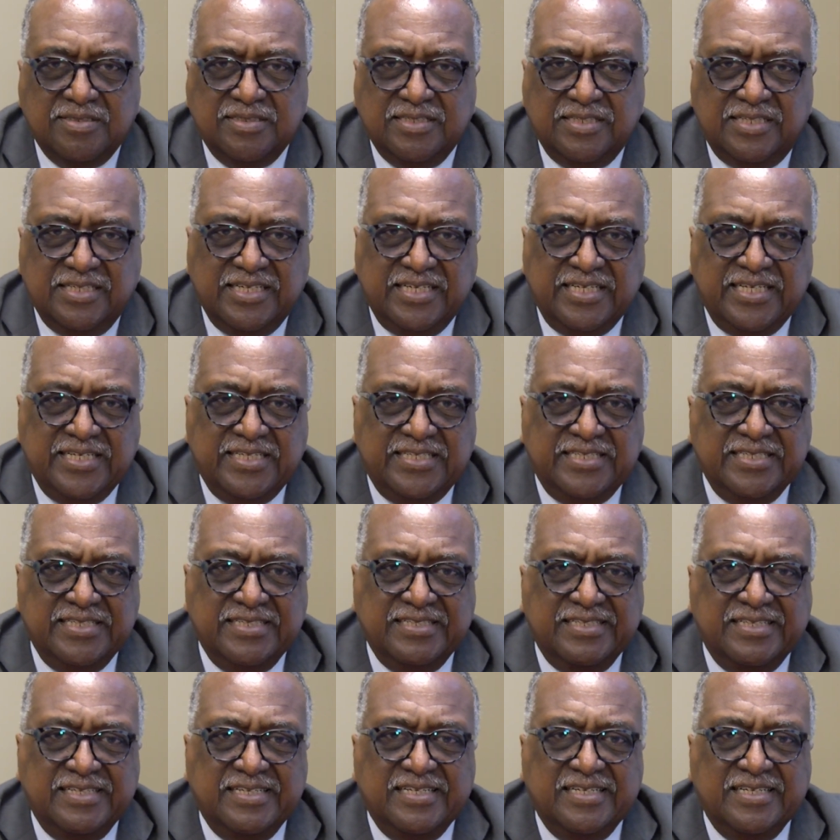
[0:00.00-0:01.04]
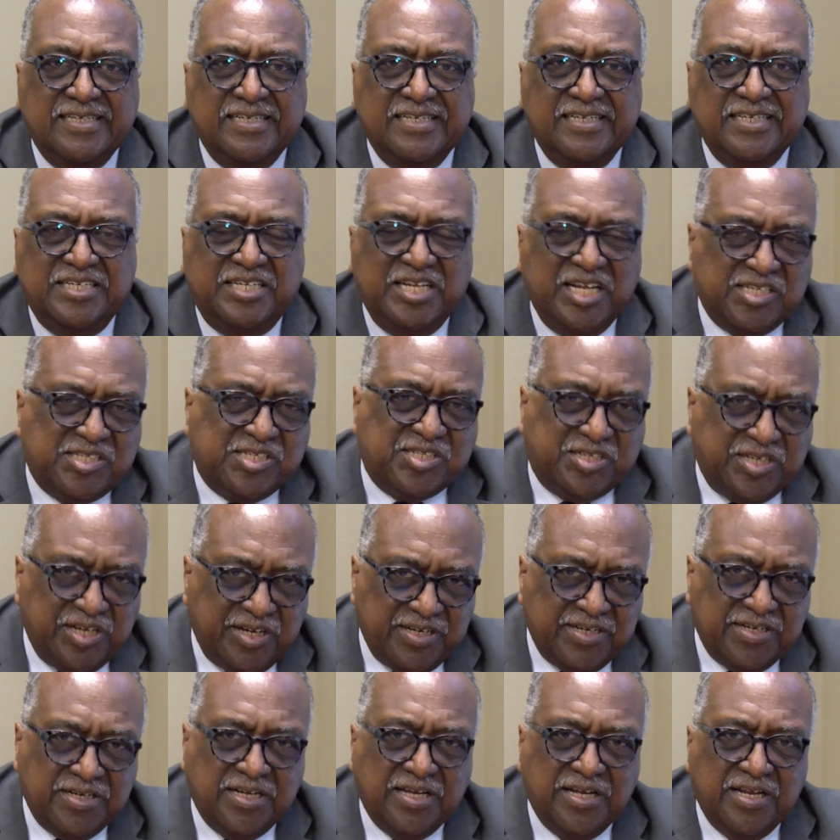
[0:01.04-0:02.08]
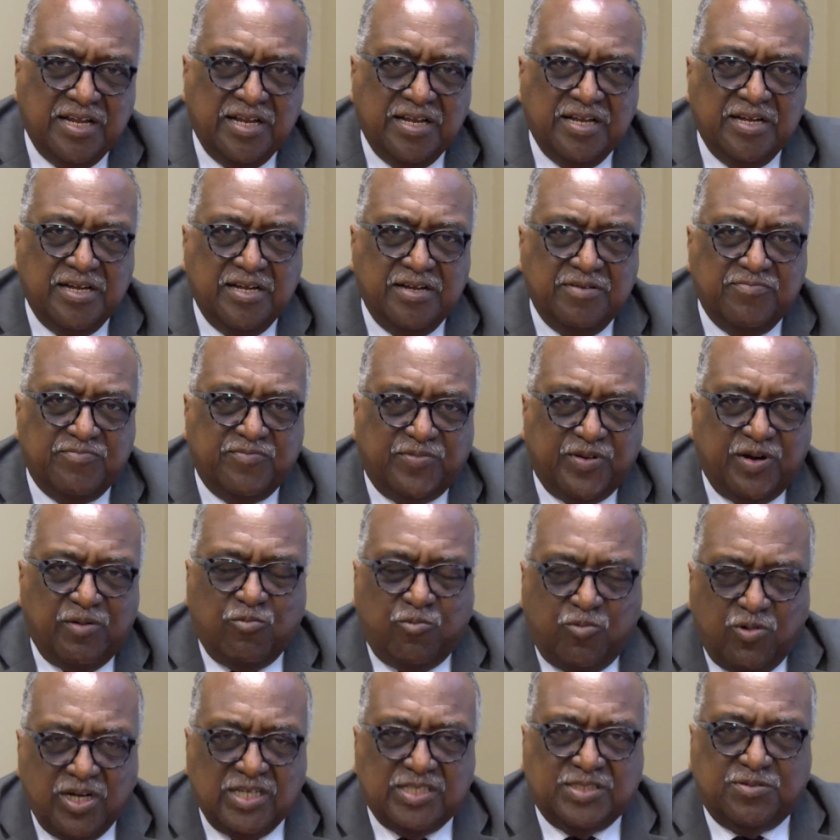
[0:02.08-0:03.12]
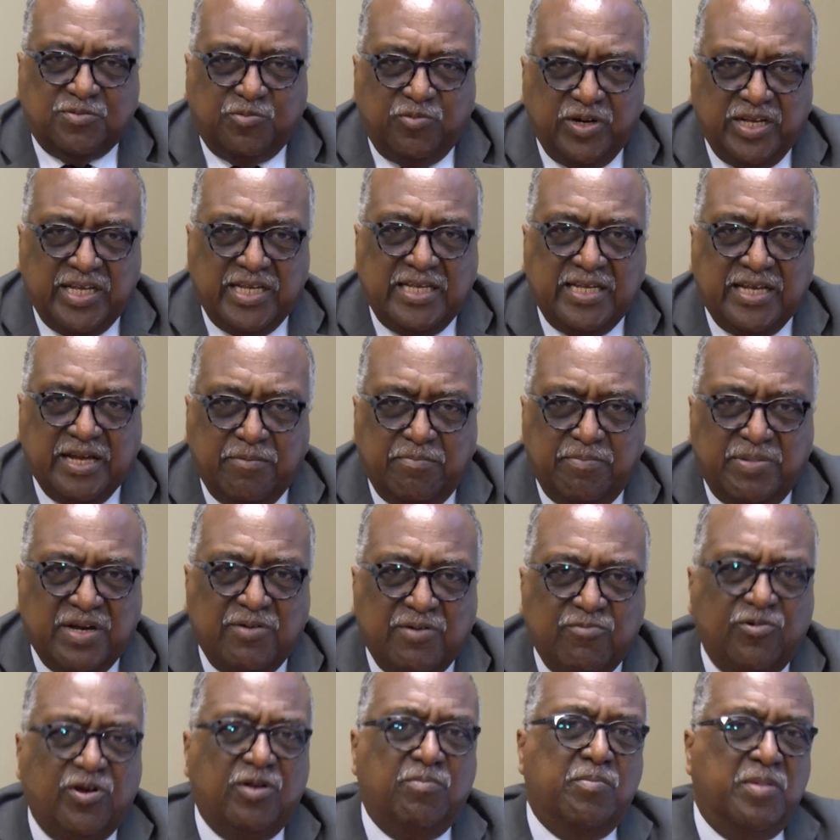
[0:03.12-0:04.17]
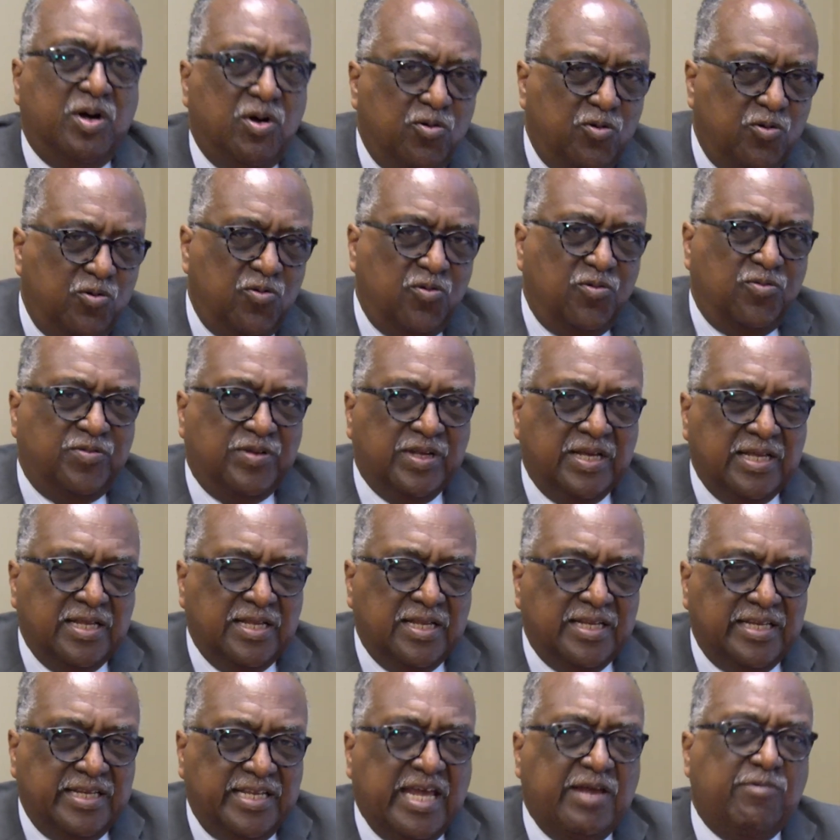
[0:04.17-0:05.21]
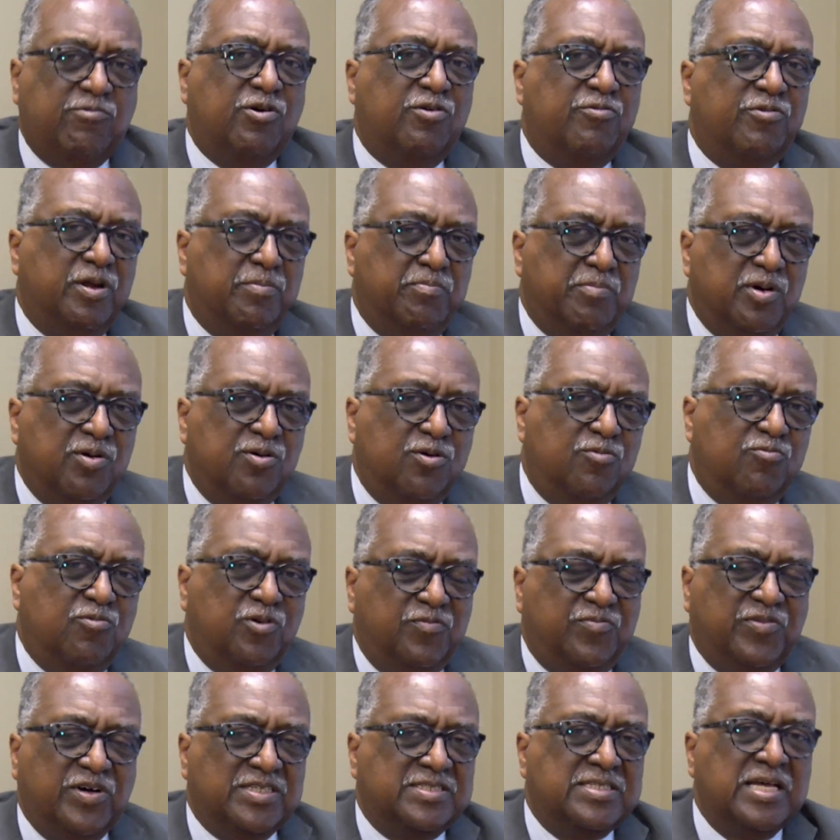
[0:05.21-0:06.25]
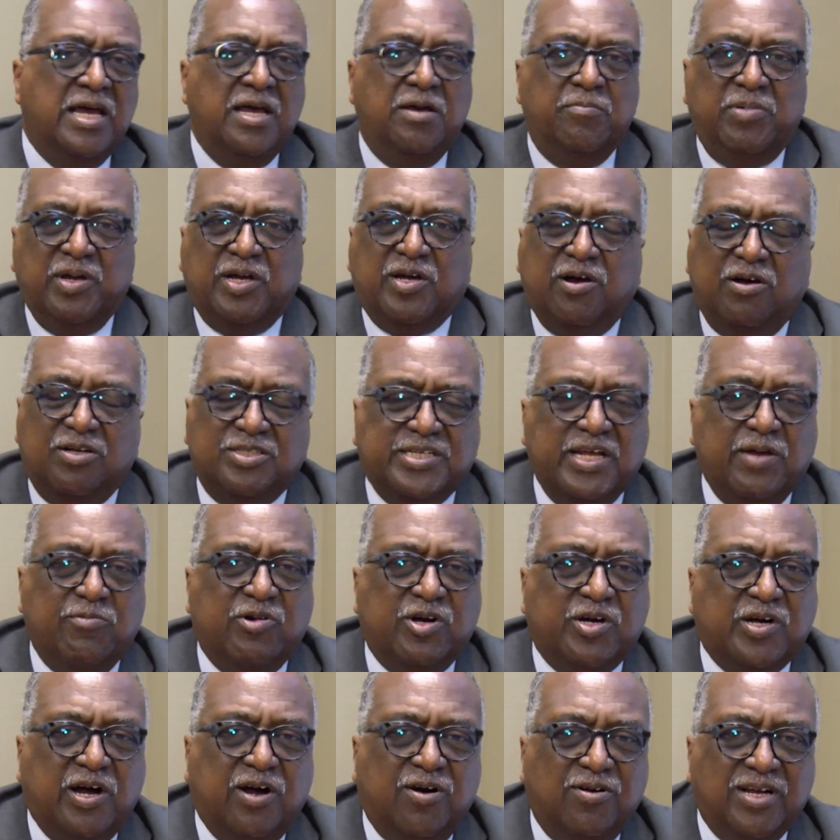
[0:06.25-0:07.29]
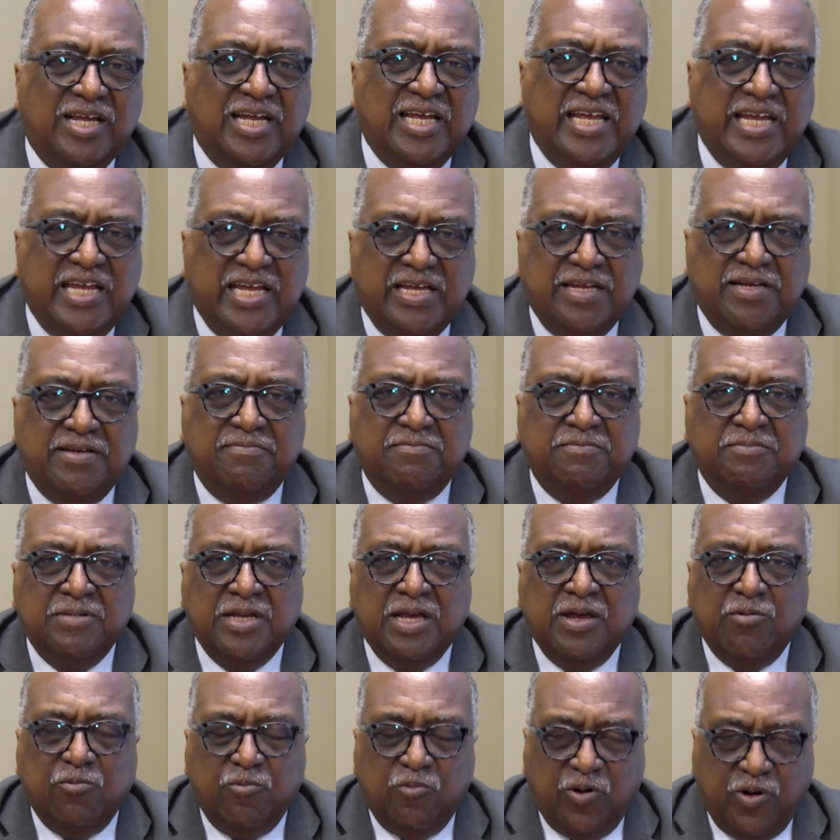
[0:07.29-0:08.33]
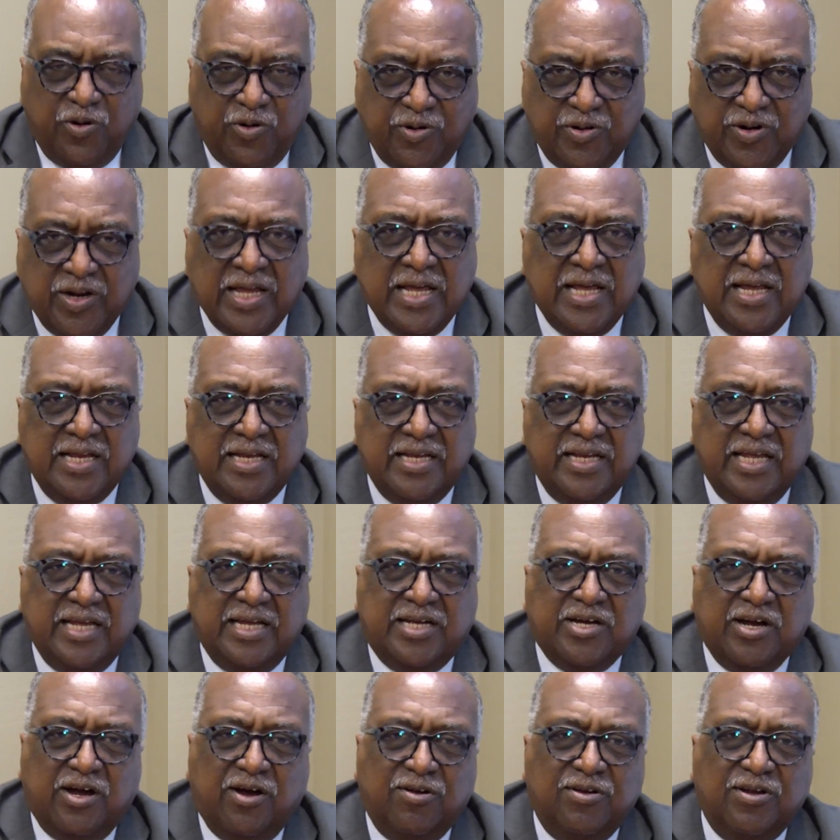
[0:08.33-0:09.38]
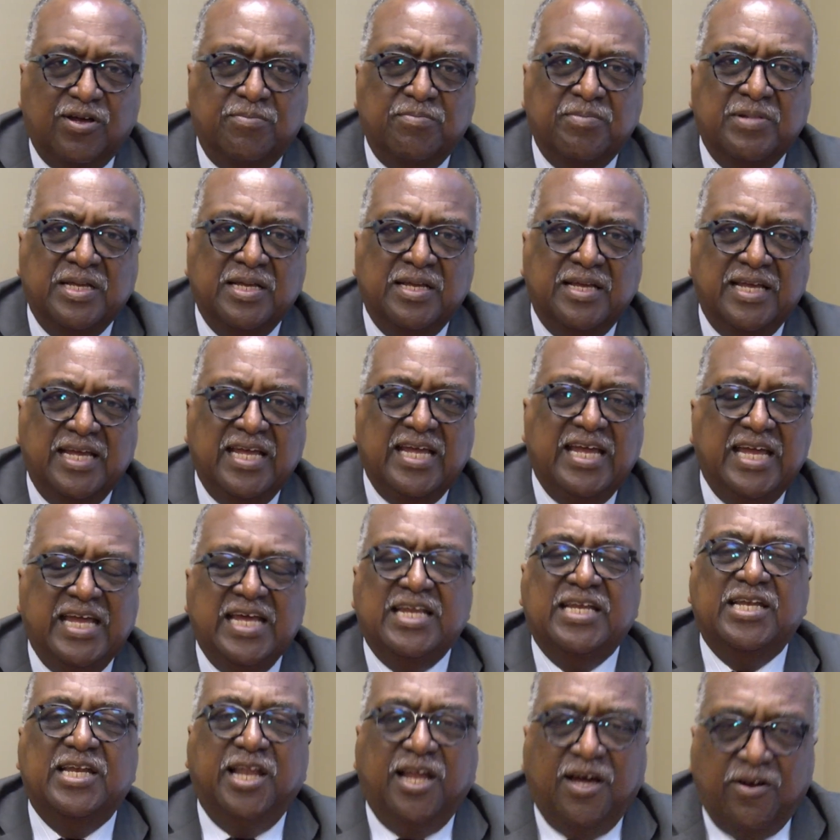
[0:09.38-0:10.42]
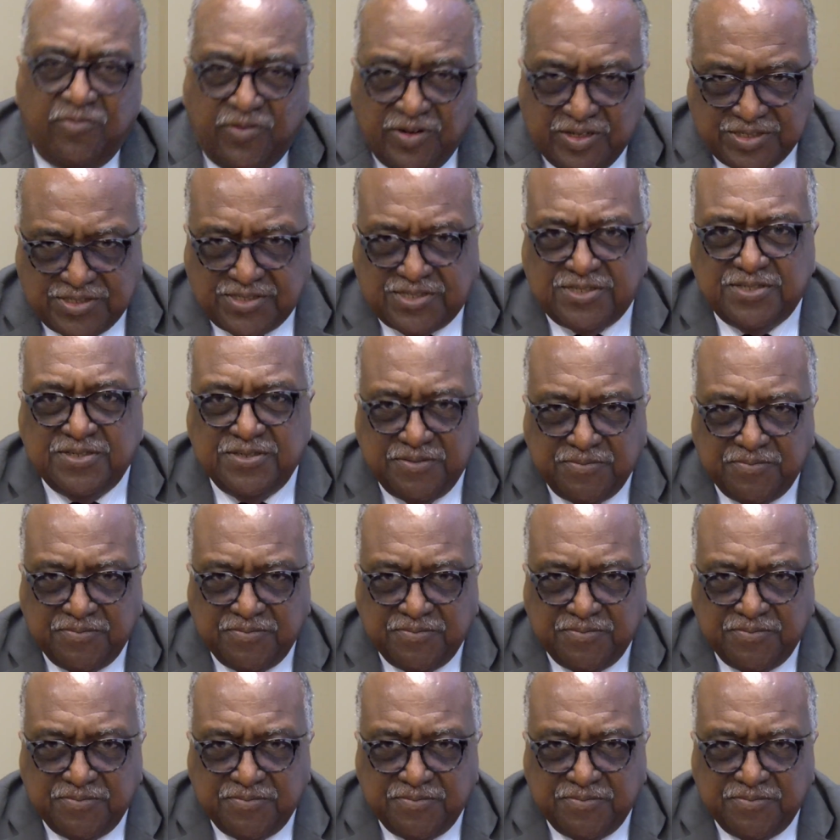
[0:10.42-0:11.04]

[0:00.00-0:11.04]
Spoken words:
the distant from which we have been removed. They were removed with us because they were called the N word. They call them N lovers.